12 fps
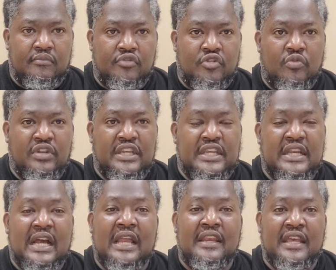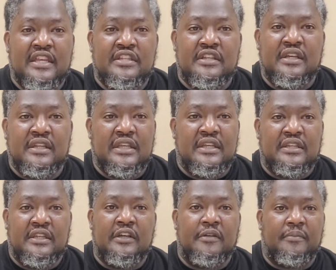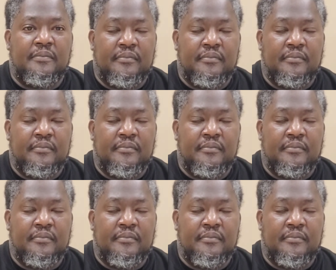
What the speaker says: So we need to get our nation cleaned up.